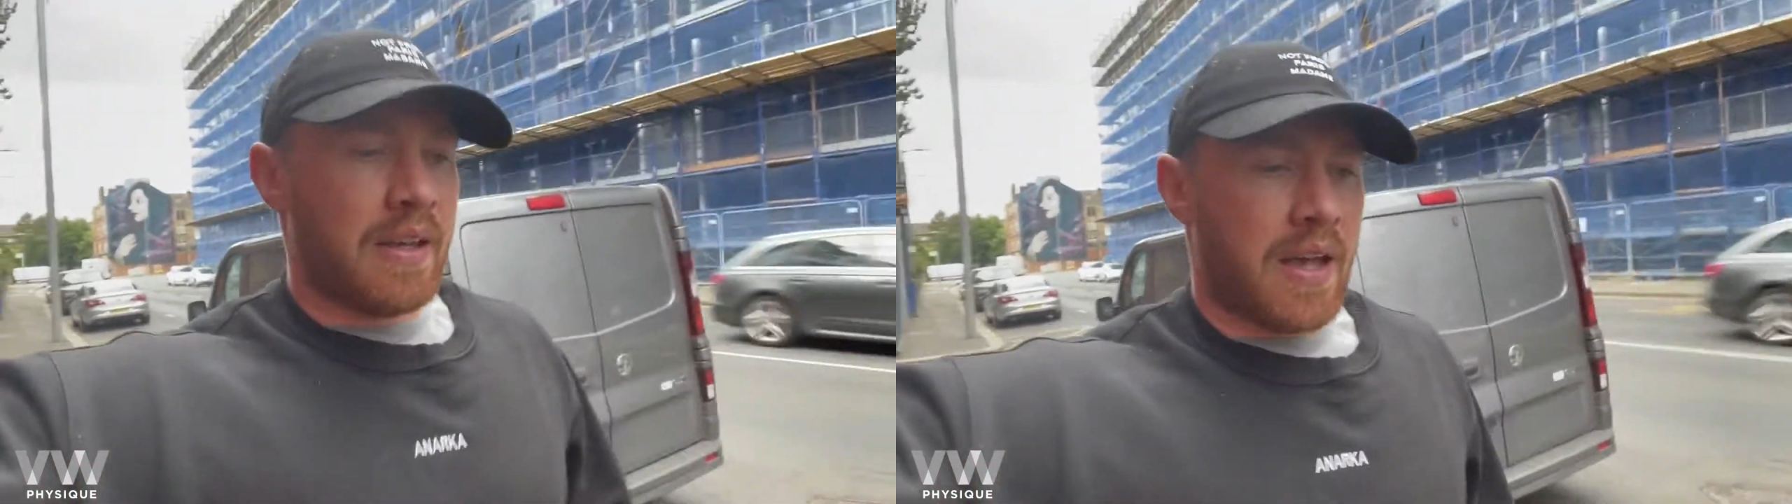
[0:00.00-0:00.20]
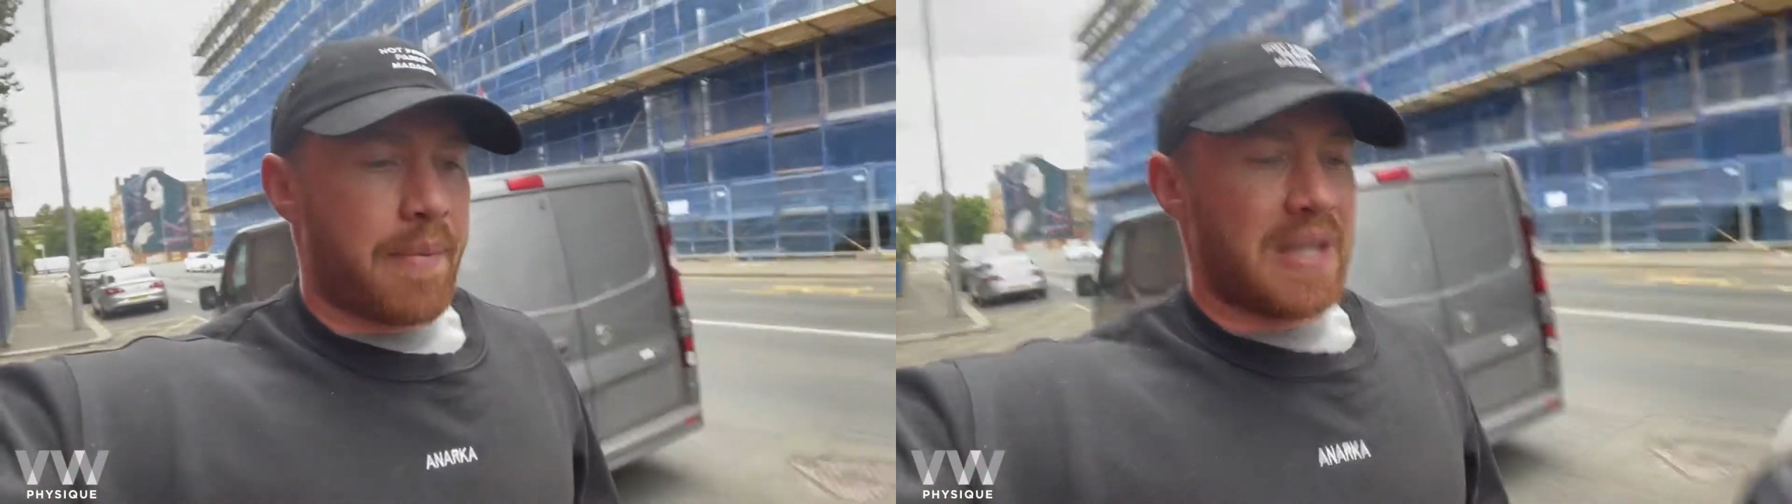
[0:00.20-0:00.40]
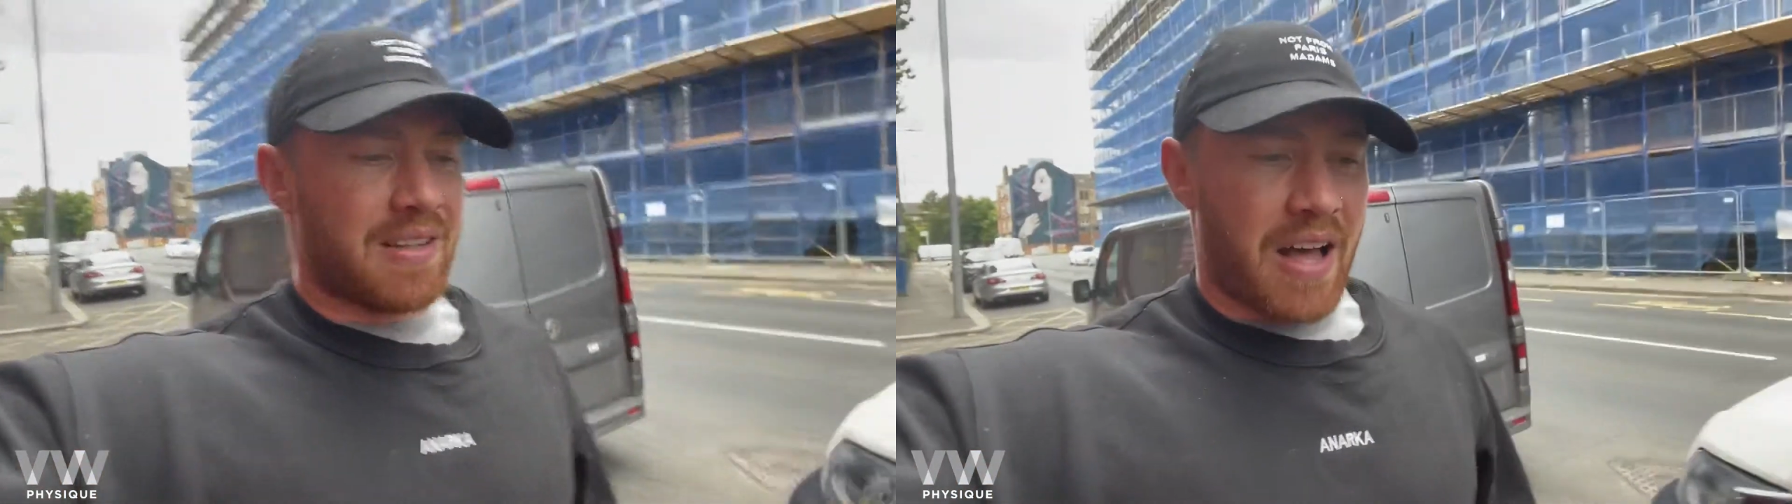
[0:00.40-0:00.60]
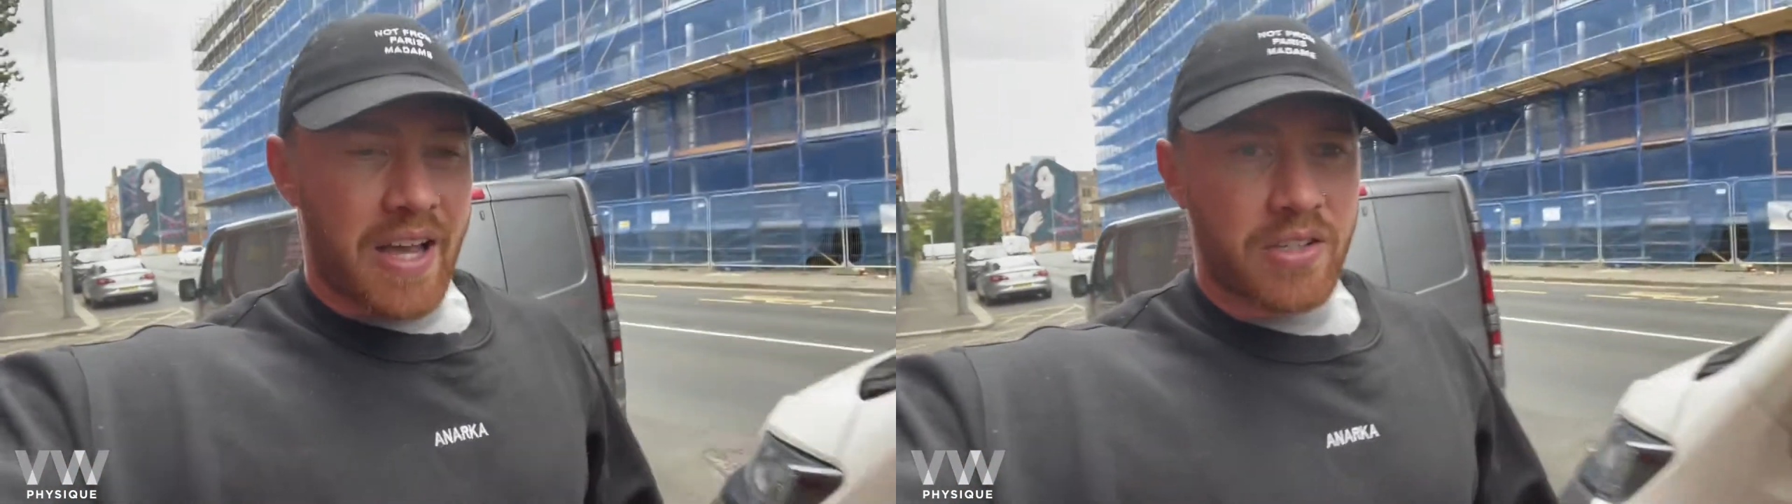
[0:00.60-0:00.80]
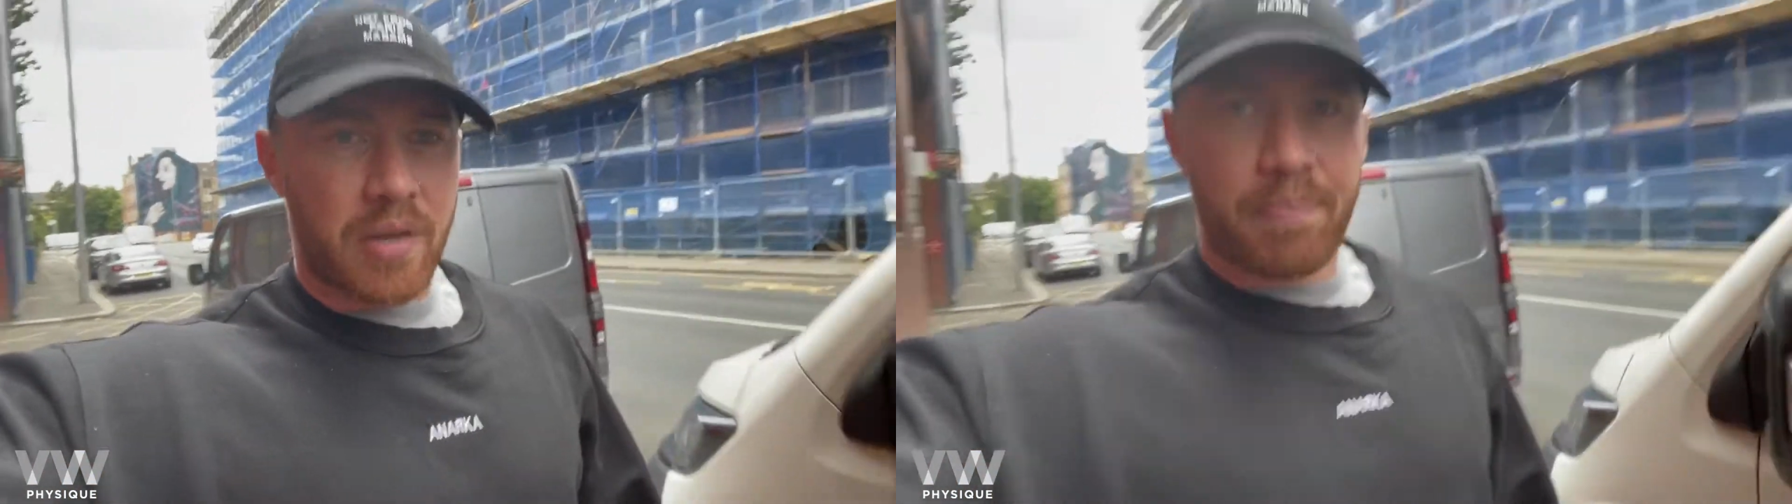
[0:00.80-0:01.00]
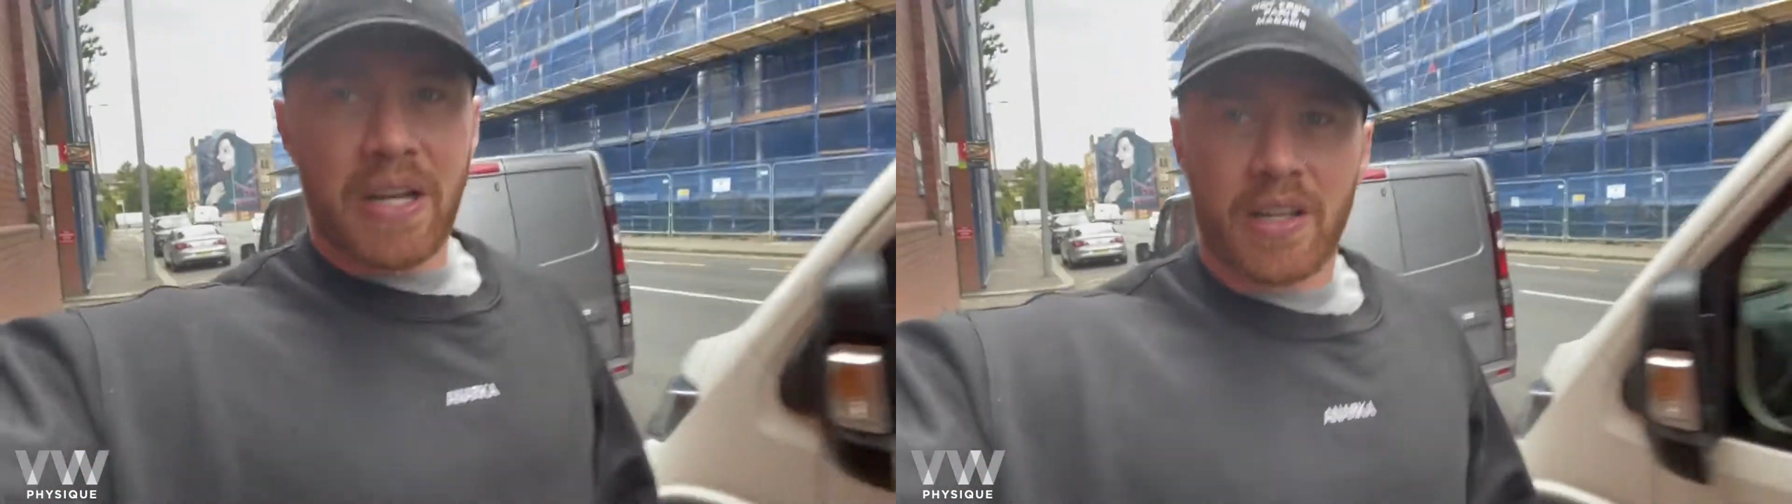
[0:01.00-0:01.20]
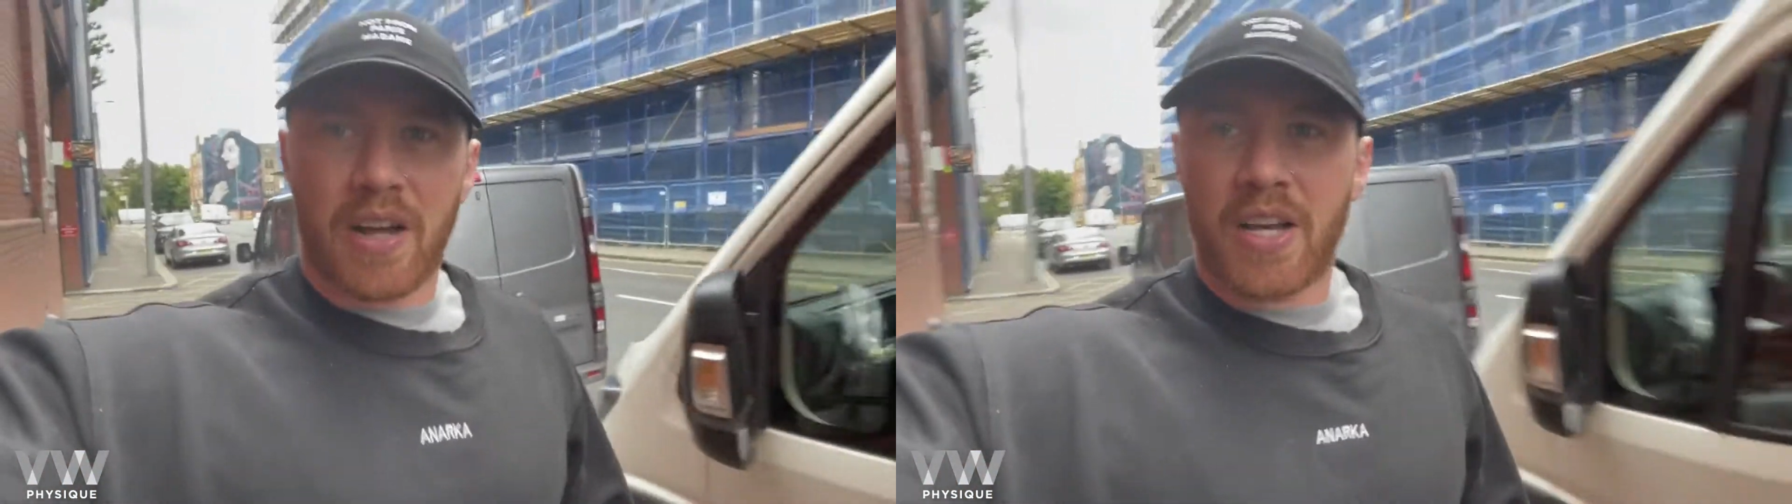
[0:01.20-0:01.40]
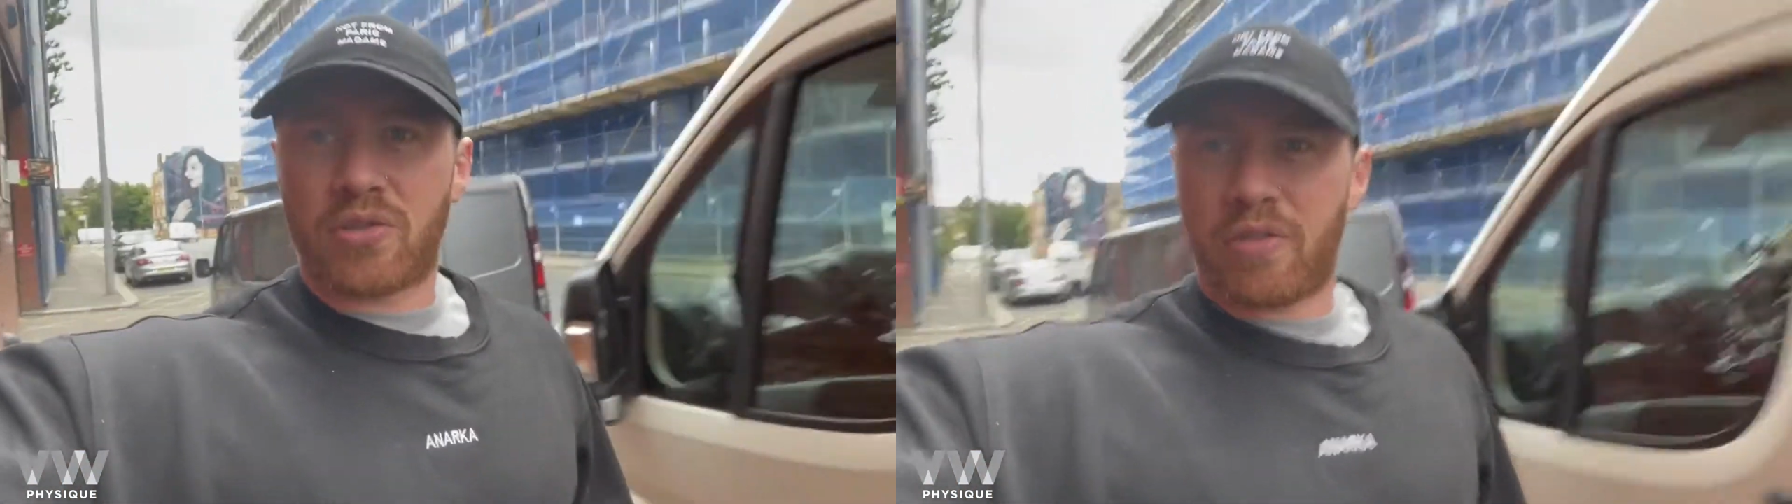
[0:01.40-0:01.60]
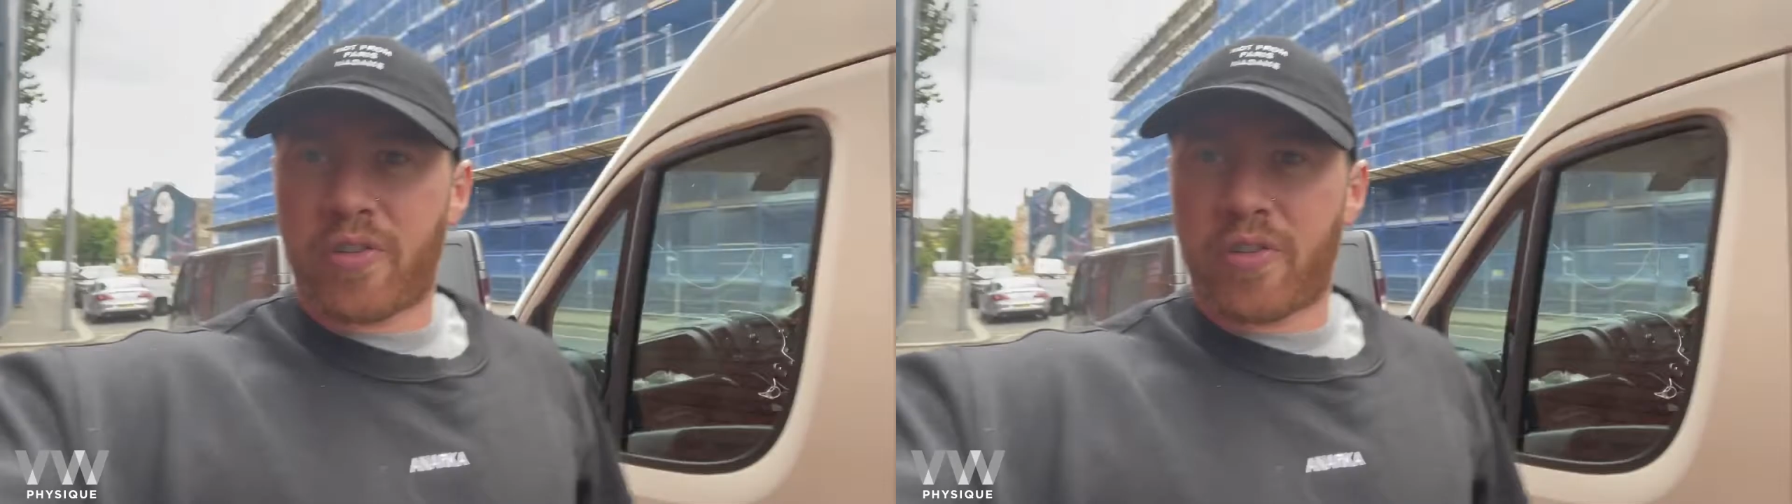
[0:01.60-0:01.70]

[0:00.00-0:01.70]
I've been in Glasgow